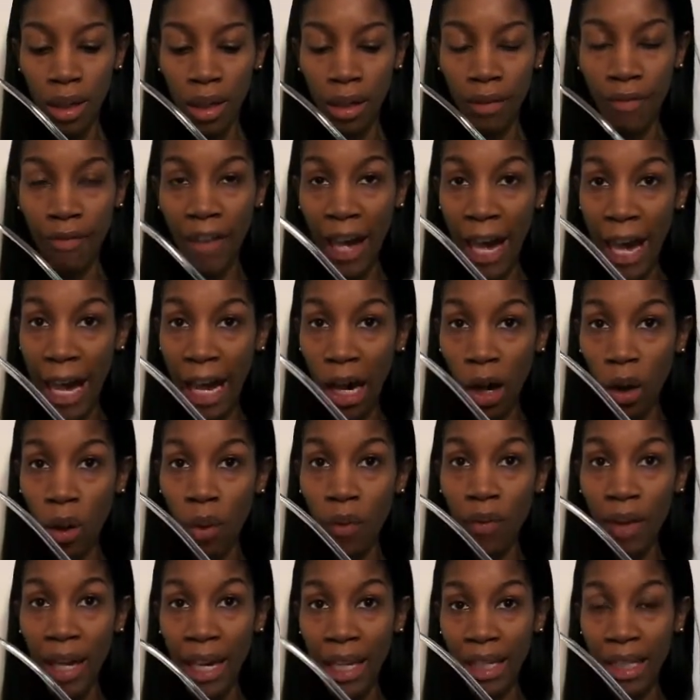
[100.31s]

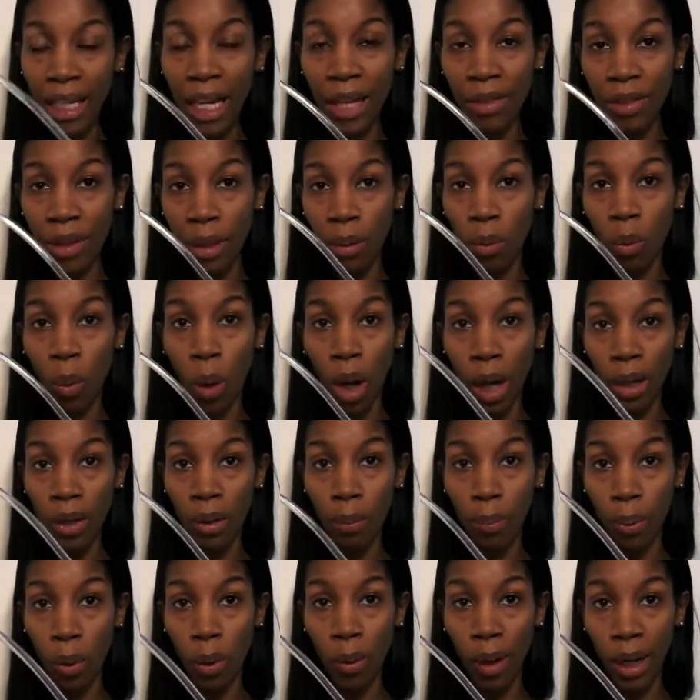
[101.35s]
valve, and let the water
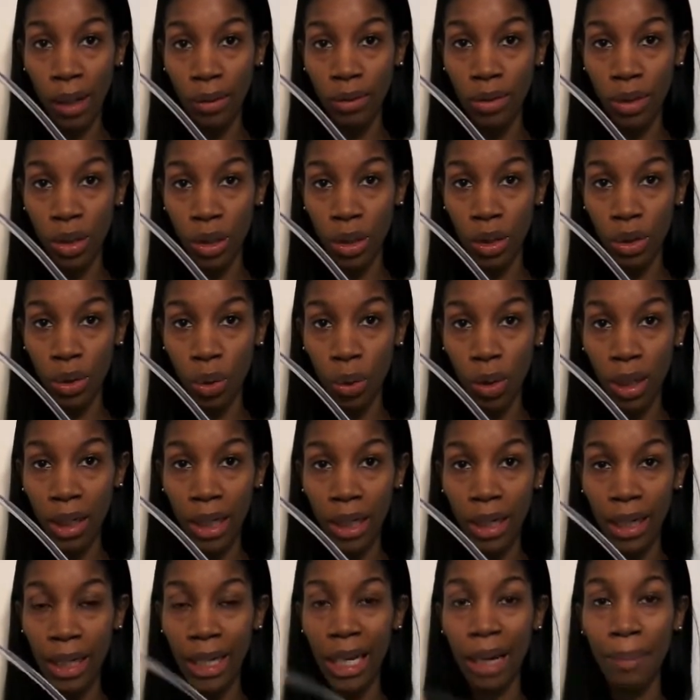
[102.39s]
pour out into the
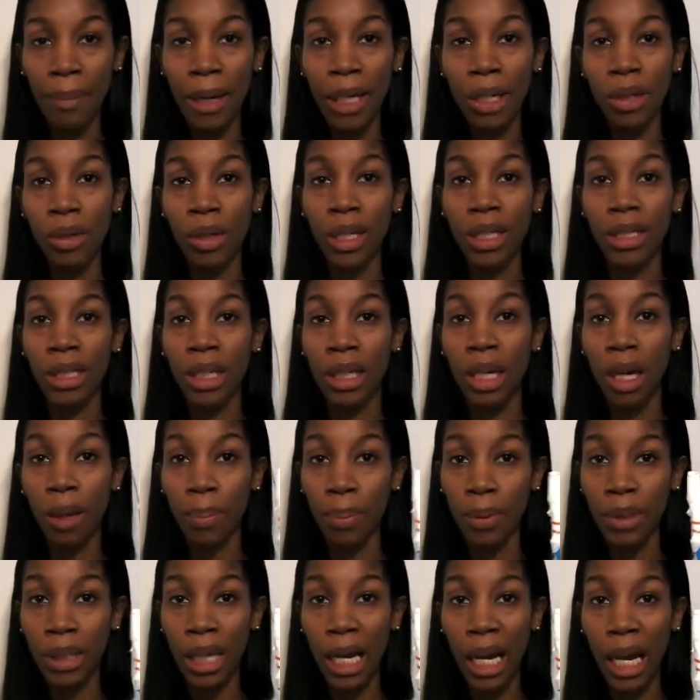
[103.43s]
toilet. And I may do this a
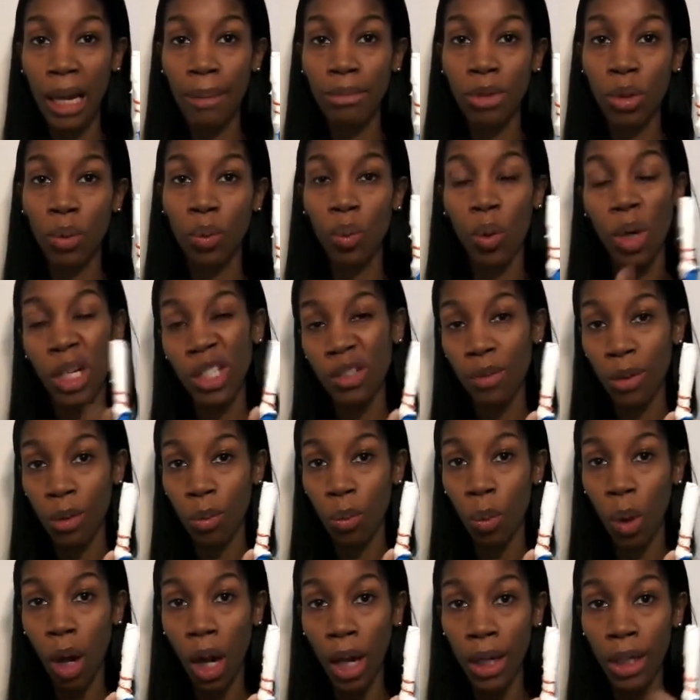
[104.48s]
couple times, once with
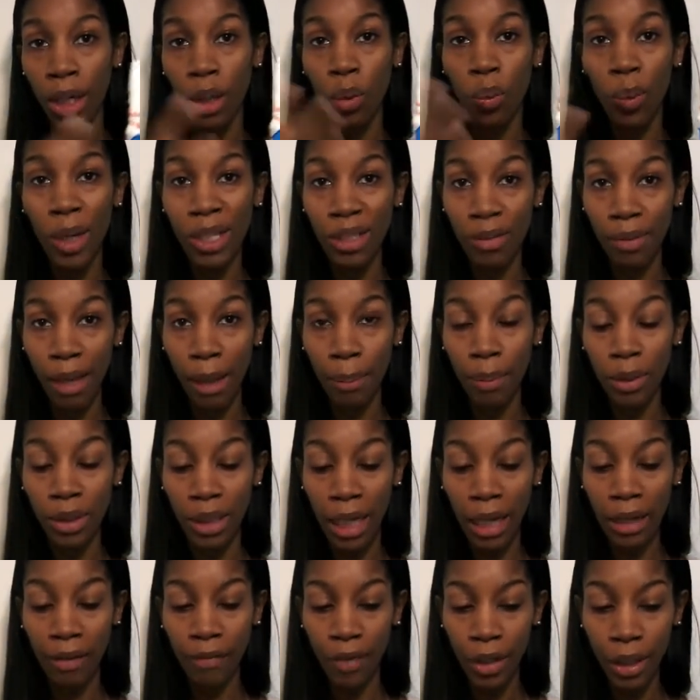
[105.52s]
water, once with apple
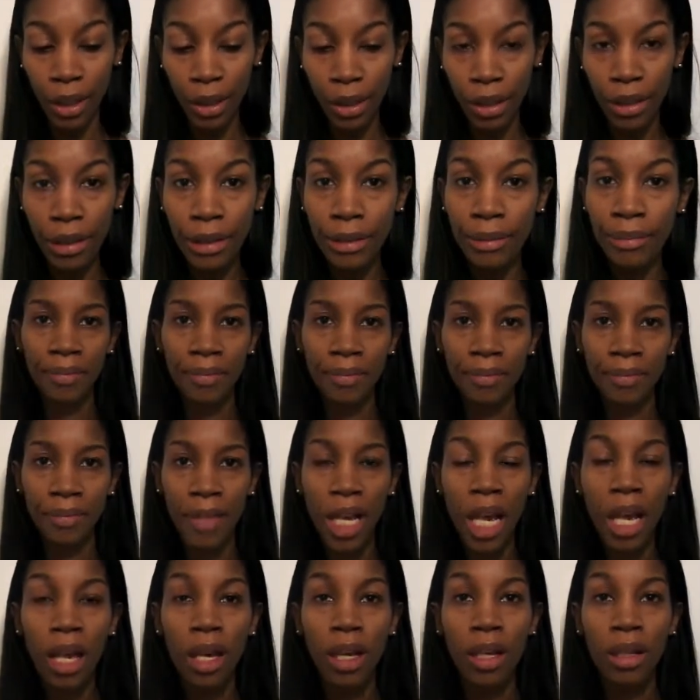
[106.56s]
cider vinegar.
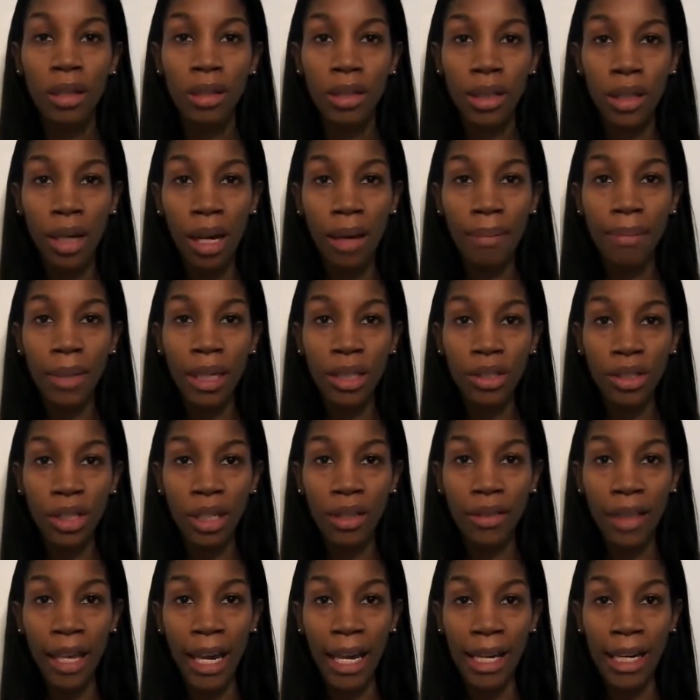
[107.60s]
So I
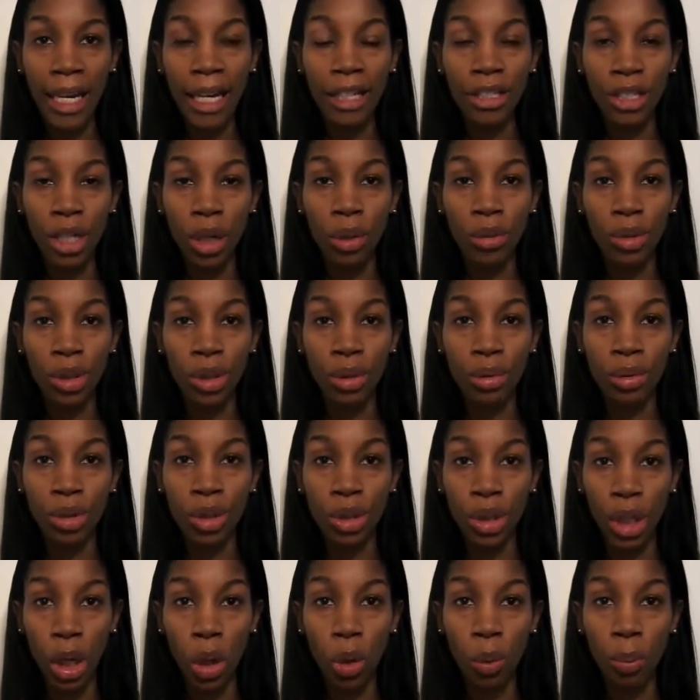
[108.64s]
mentioned that I don't use
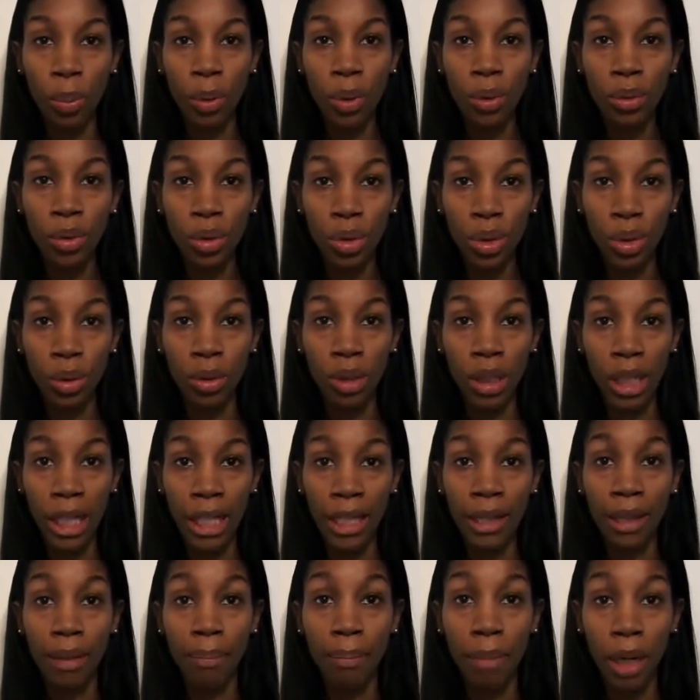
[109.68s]
soap to
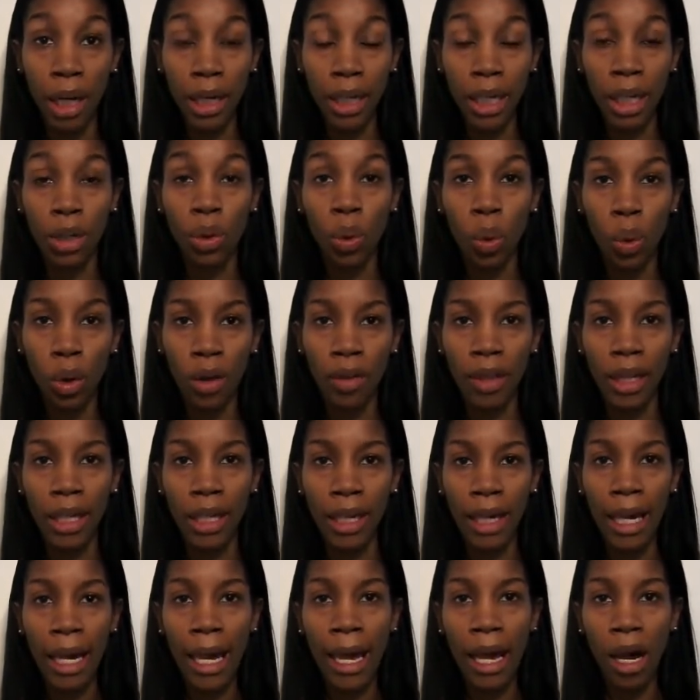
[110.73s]
clean the bucket or
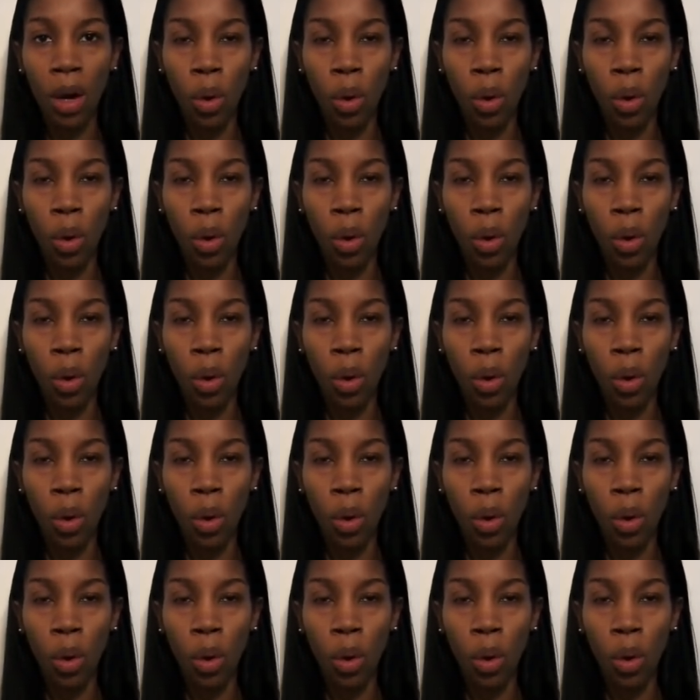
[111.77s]
the